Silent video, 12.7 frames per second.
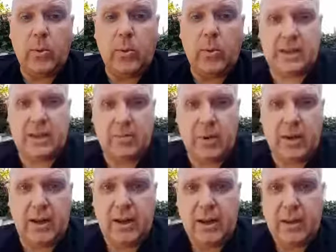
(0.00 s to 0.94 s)
to
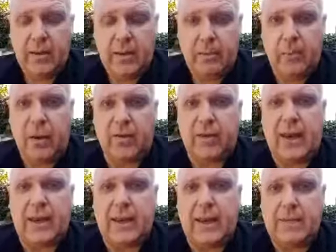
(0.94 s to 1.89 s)
my my
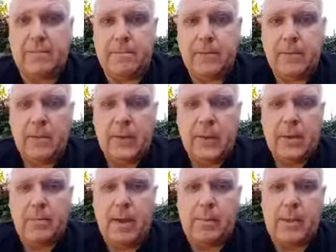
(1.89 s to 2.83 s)
failure.
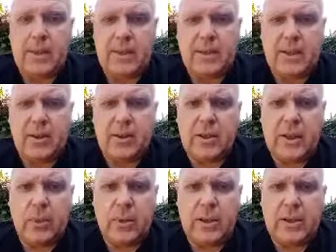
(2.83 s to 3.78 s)
Maybe there's a
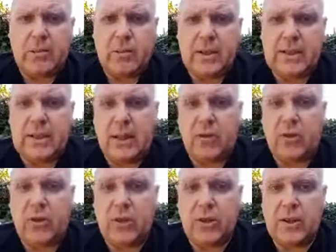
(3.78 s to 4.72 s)
consequence to my
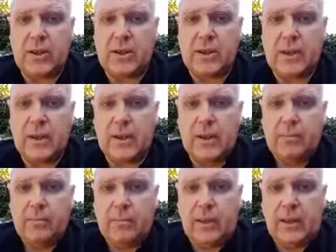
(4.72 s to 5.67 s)
selfishness,
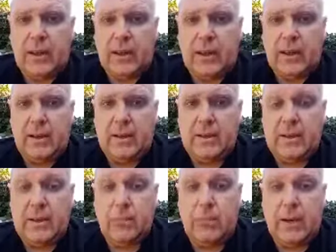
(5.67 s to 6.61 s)
uh,
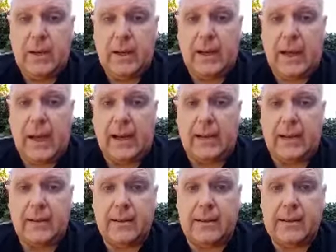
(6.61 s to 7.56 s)
to my
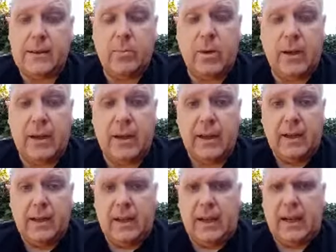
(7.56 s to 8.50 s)
anger, to my
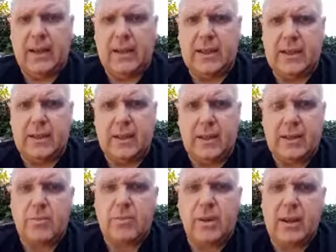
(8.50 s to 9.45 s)
lust,
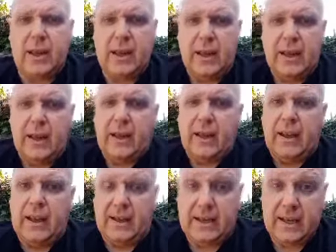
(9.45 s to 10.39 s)
to my
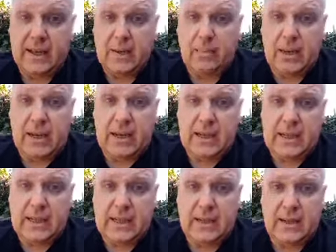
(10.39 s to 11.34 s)
at
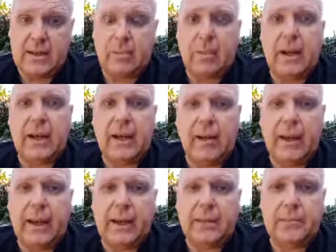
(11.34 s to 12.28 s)
disobedience to my lying.